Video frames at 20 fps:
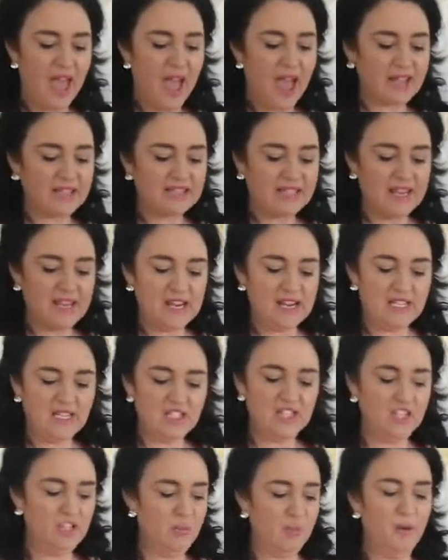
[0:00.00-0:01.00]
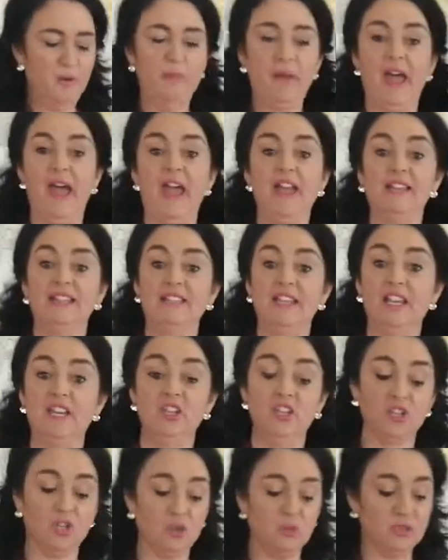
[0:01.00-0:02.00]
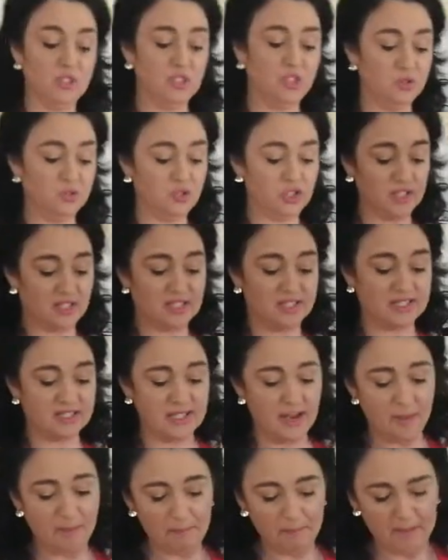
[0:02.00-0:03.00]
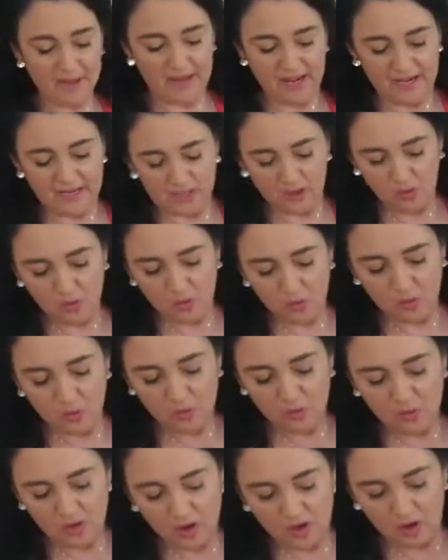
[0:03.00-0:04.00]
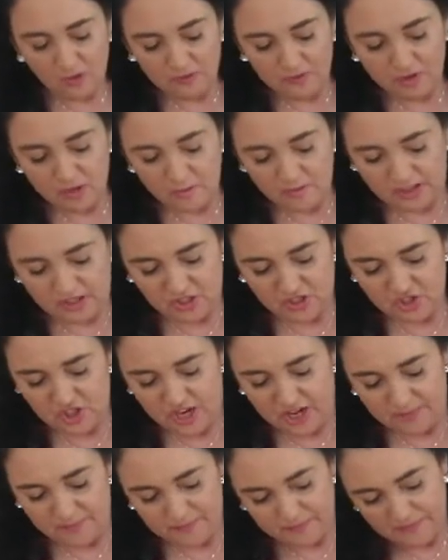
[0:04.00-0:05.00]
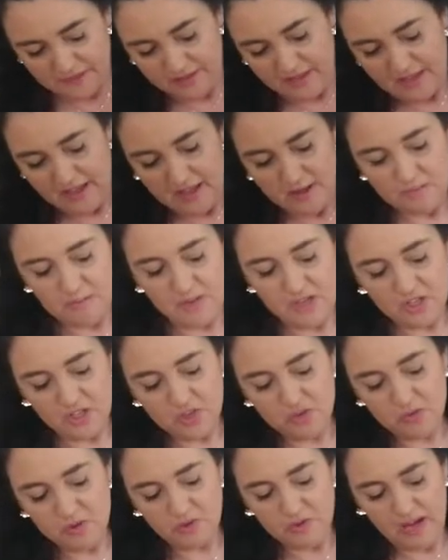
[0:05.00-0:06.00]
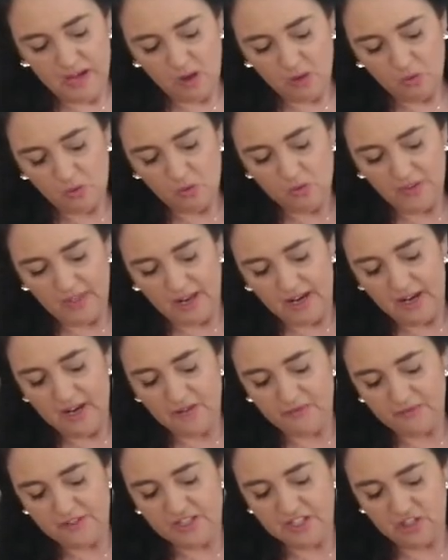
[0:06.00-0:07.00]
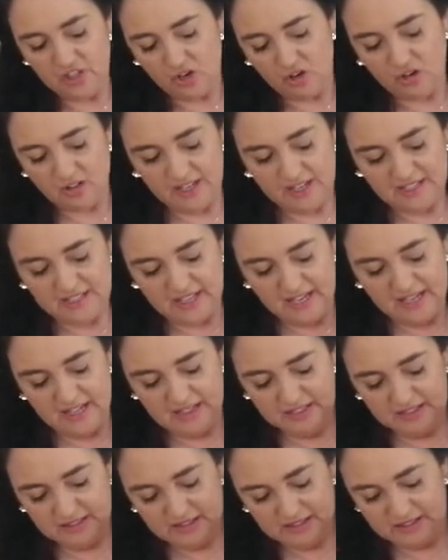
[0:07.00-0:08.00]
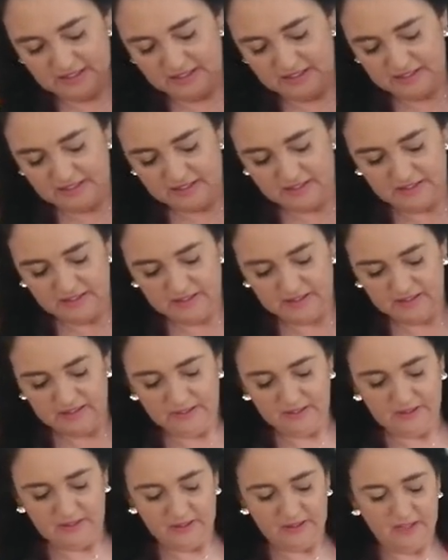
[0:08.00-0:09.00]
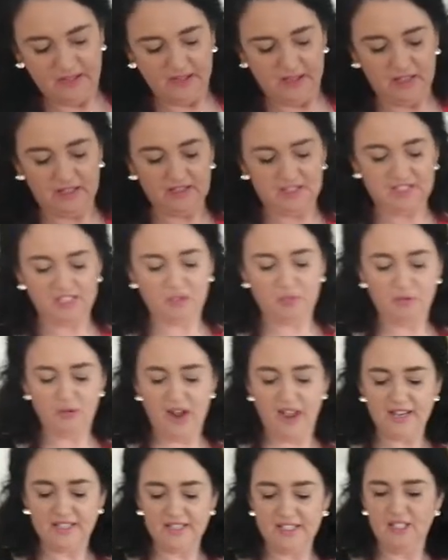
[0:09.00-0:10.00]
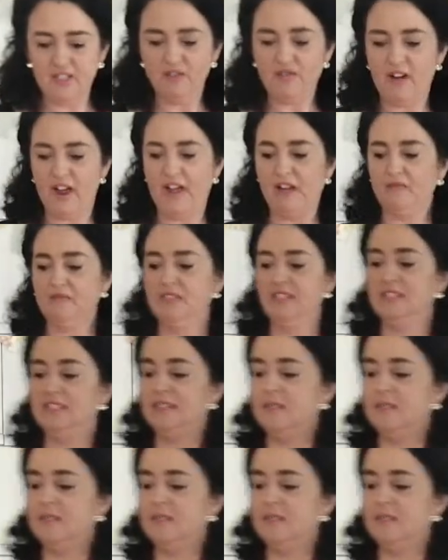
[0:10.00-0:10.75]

And into your prepared tin, you're going to just dump in all of your mixture. Make sure you get all that lovely chocolate in and spread it around.